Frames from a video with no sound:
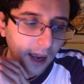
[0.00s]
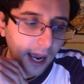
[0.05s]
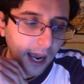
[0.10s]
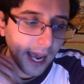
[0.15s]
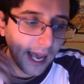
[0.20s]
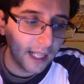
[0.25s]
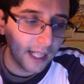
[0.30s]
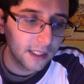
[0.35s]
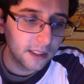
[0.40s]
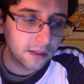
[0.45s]

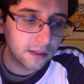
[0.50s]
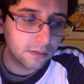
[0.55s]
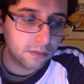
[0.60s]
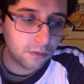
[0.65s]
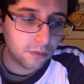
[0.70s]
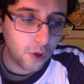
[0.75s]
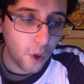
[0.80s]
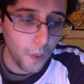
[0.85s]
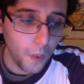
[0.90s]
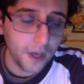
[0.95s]
And
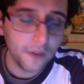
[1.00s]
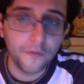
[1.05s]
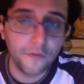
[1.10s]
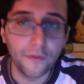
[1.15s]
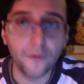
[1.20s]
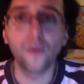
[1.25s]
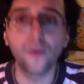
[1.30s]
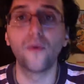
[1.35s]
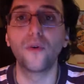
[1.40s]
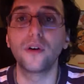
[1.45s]
going
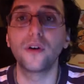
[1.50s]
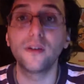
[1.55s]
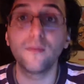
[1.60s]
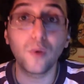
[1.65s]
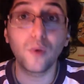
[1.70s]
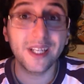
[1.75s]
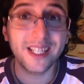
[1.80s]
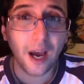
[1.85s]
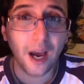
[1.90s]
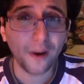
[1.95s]
forward,
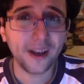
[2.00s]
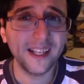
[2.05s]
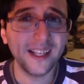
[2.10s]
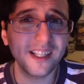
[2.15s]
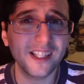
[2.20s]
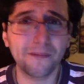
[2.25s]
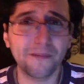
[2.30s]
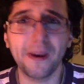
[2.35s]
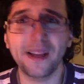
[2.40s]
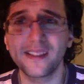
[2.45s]
we now can
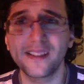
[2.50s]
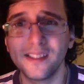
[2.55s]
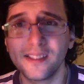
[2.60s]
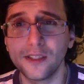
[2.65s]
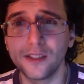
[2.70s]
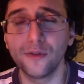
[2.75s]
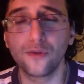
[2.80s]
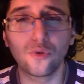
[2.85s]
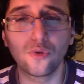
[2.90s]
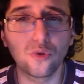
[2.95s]
expect
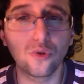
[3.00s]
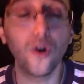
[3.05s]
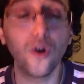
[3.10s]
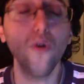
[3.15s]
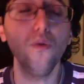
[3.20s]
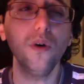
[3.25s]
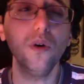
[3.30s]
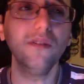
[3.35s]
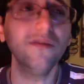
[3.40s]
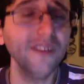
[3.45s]
Nintendo to
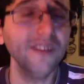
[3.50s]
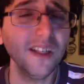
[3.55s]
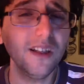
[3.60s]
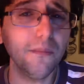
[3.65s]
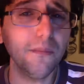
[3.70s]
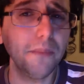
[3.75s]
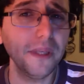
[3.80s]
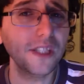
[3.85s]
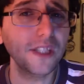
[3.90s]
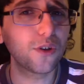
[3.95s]
go a little bit